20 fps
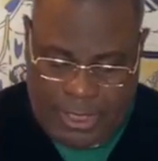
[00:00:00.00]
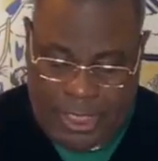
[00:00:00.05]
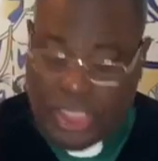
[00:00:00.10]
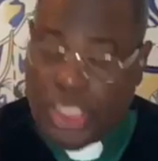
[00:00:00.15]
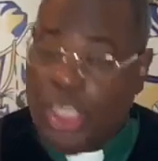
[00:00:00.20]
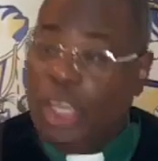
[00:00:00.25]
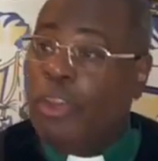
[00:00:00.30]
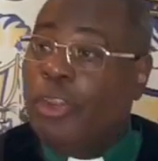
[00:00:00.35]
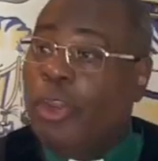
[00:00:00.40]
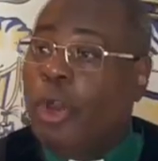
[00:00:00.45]
See,
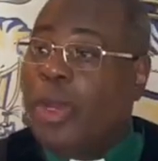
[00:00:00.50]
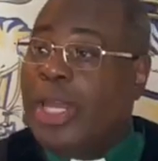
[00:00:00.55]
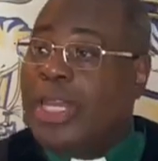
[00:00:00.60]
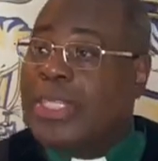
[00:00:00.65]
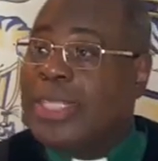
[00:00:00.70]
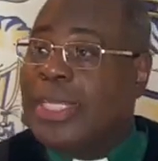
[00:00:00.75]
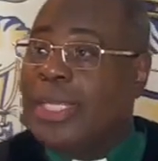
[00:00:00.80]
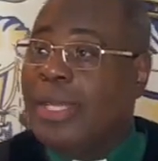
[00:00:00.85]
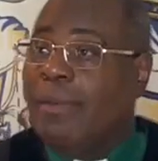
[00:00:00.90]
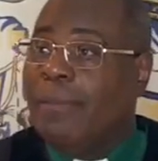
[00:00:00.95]
she don't know
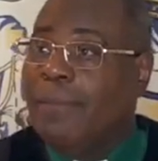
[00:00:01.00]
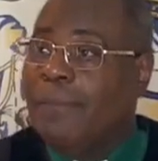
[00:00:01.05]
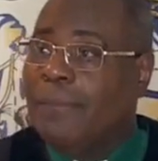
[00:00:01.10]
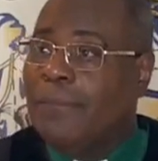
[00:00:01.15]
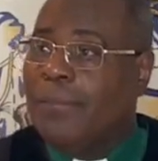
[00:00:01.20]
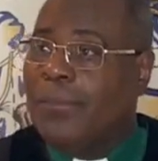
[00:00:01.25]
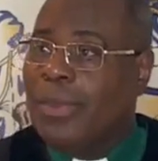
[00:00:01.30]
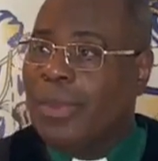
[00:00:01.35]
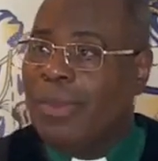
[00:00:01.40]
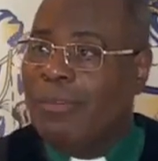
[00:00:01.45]
that's him.
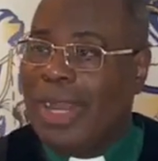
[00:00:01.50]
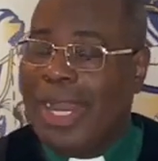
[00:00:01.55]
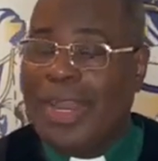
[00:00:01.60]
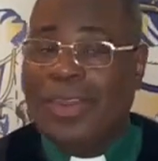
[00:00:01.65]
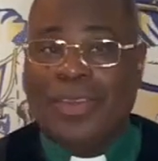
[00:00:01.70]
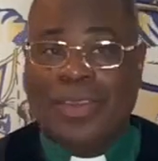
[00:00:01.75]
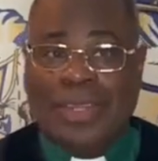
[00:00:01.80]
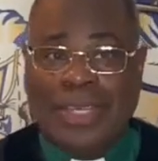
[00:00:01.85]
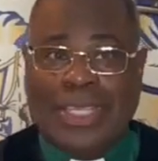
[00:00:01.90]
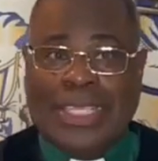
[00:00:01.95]

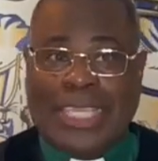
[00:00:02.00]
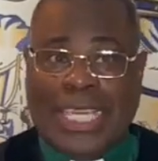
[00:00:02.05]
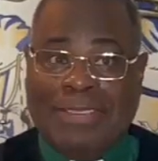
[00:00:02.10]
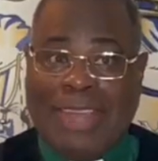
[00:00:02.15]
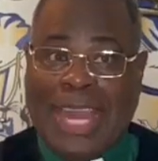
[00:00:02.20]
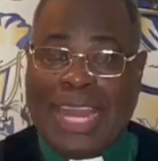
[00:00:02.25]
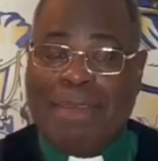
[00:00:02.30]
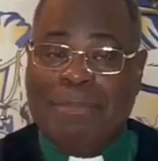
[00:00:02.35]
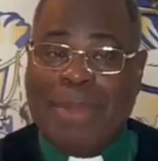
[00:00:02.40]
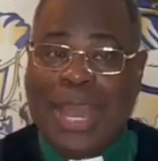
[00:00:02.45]
Right? Keep
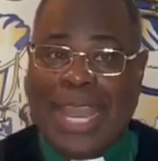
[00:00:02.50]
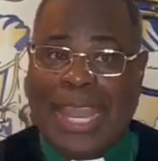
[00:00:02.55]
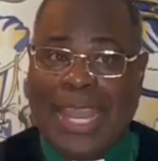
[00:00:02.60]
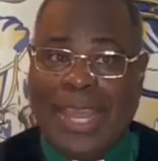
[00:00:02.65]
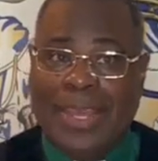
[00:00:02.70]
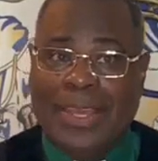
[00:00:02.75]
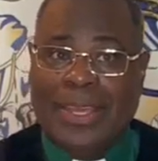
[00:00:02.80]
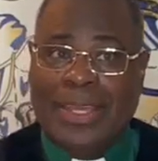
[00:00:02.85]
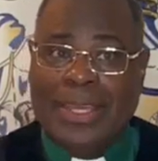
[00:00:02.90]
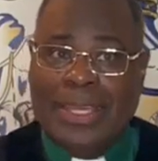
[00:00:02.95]
that in
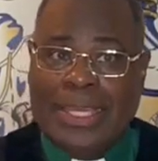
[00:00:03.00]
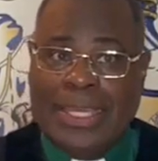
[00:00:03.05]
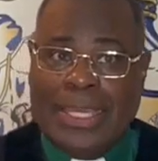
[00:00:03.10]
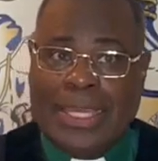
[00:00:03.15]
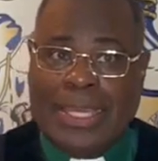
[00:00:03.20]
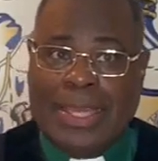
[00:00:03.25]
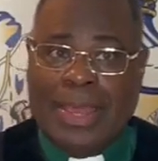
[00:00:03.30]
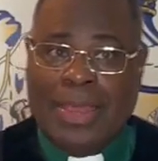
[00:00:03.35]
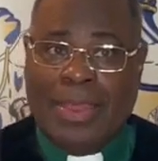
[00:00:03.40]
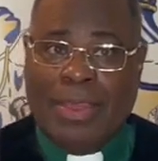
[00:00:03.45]
mind.
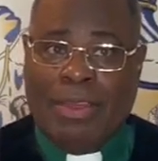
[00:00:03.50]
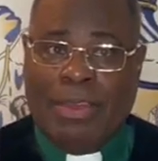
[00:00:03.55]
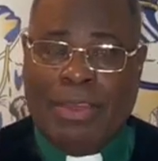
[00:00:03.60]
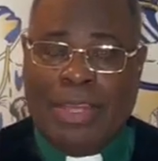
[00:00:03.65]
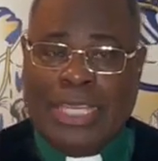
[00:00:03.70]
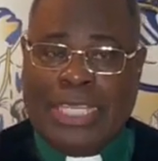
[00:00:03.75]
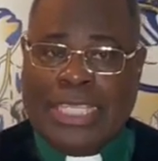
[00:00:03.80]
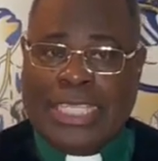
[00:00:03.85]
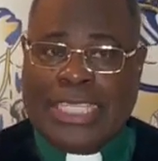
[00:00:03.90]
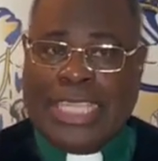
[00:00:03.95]

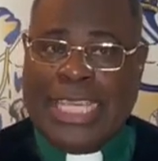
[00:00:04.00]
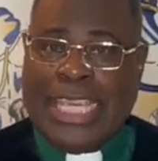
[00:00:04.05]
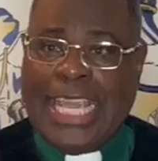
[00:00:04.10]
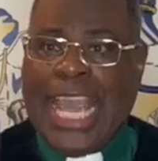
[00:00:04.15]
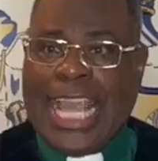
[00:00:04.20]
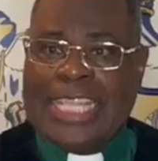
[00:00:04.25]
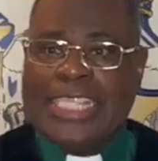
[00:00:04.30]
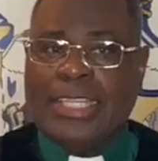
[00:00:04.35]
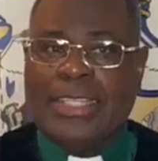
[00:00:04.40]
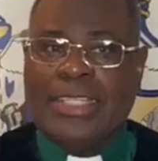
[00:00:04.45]
She
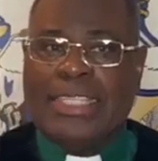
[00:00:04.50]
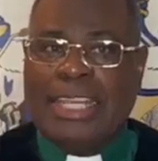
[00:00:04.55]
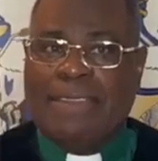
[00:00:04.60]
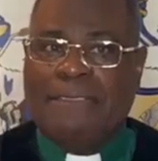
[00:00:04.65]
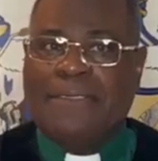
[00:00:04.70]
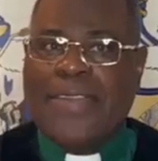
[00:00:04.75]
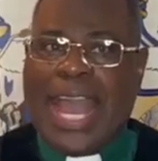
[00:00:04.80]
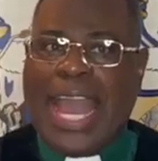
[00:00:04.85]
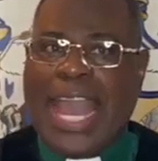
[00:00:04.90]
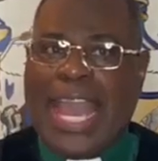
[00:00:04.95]
hasn't
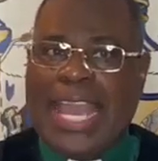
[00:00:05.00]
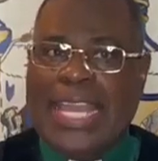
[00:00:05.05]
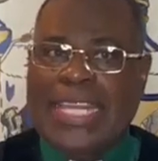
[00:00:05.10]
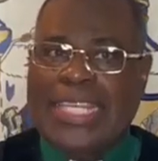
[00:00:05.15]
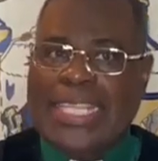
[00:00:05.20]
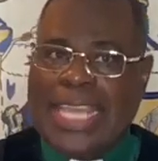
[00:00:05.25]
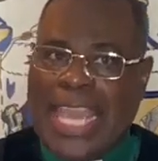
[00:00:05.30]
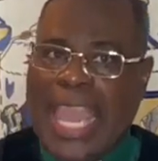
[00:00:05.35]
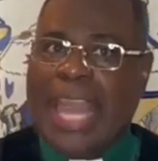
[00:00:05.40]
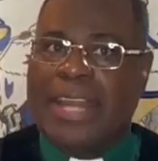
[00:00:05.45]

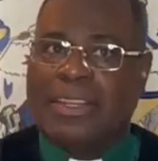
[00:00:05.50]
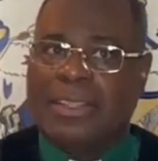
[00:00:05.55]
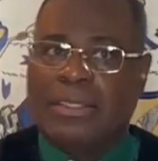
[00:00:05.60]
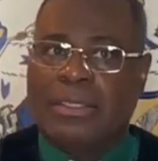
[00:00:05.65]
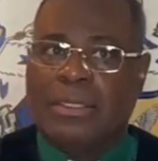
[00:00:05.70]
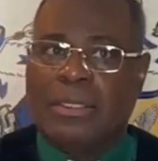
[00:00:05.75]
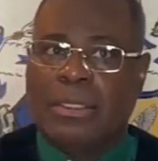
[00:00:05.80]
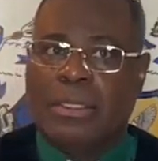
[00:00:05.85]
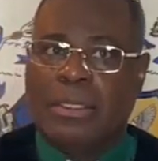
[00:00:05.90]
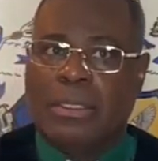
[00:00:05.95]
divined yet.
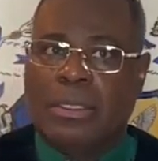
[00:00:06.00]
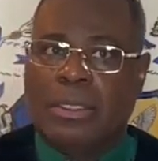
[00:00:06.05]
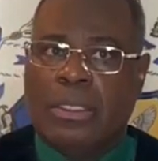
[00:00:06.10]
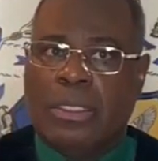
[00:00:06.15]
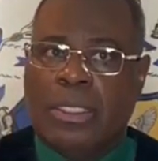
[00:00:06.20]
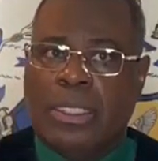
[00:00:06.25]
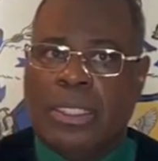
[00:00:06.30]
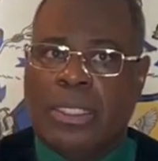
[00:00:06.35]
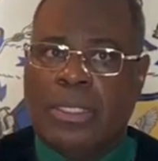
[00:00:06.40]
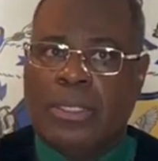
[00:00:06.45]

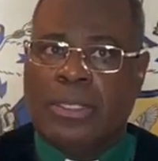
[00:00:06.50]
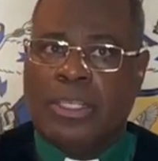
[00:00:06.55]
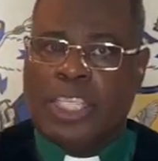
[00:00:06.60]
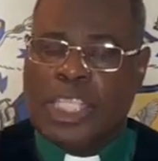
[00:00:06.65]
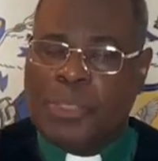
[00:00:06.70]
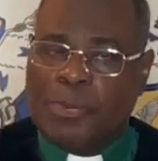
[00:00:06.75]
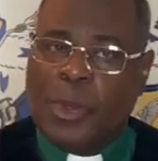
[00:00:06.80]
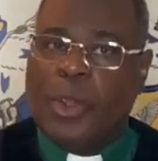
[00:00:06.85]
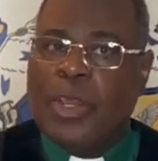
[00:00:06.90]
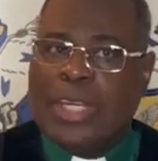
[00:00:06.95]
The
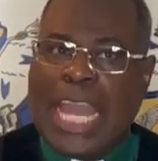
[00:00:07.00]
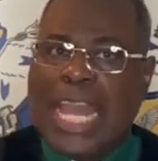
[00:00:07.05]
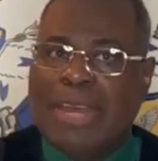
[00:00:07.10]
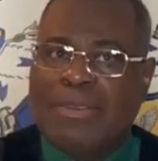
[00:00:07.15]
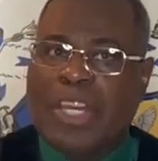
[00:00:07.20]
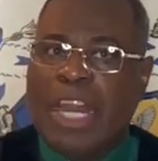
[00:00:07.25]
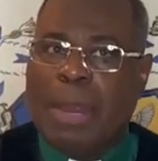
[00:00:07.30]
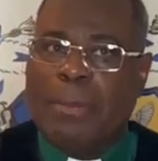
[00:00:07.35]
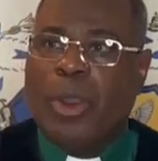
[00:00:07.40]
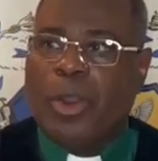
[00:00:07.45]
spirit
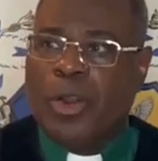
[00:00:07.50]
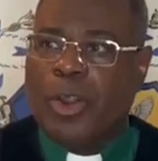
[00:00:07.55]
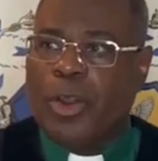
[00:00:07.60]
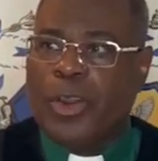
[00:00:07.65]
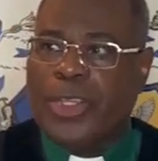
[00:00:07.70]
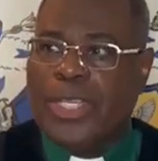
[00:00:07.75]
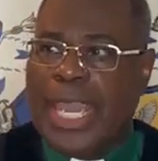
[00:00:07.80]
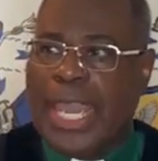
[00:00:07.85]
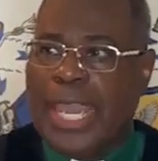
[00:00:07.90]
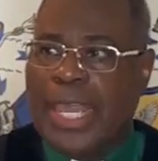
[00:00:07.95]
hadn't come on
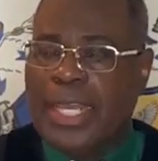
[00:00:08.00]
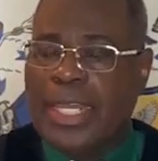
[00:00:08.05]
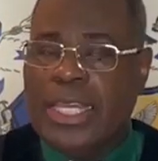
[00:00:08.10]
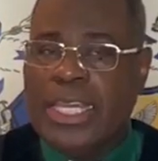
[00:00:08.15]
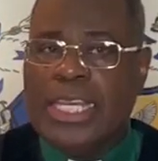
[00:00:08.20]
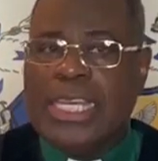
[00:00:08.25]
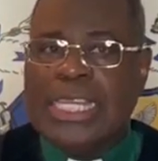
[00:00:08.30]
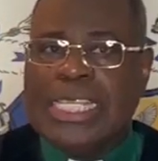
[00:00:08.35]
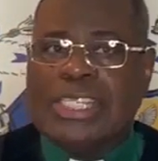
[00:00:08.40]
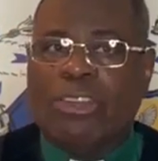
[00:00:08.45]
her yet.
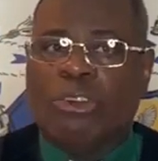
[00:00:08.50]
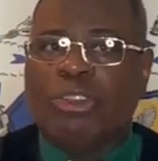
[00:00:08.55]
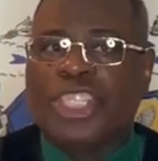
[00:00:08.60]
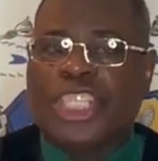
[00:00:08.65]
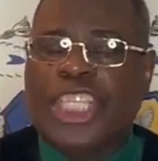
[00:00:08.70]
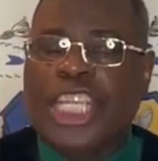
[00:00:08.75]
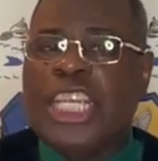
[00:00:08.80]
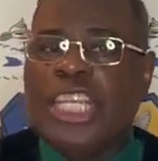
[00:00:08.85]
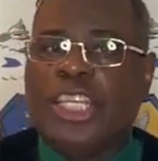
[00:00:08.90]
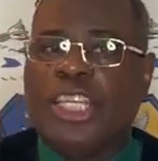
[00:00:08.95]
So
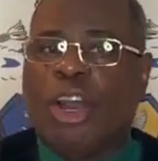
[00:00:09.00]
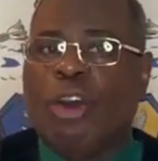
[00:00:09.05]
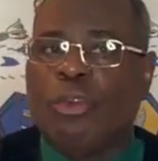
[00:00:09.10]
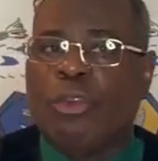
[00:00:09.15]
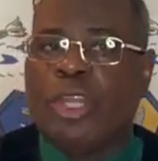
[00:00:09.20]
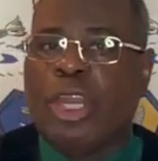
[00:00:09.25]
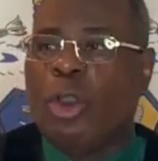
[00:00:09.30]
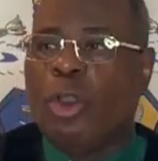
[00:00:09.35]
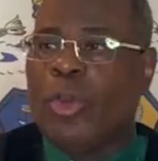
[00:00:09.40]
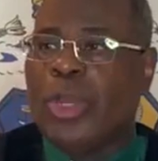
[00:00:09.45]
she
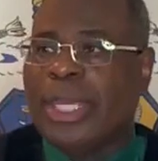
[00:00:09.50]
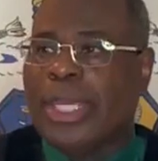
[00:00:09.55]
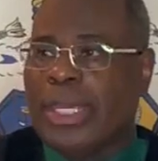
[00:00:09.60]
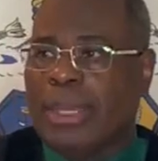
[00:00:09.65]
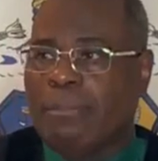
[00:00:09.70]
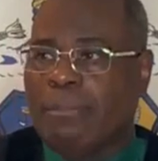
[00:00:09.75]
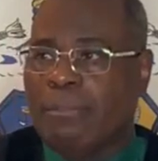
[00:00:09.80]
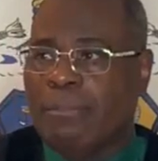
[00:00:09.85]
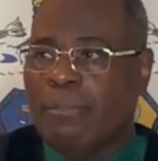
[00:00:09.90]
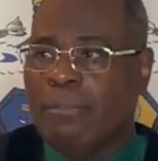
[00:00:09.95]
don't know
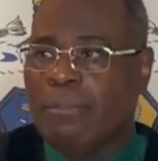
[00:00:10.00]
him.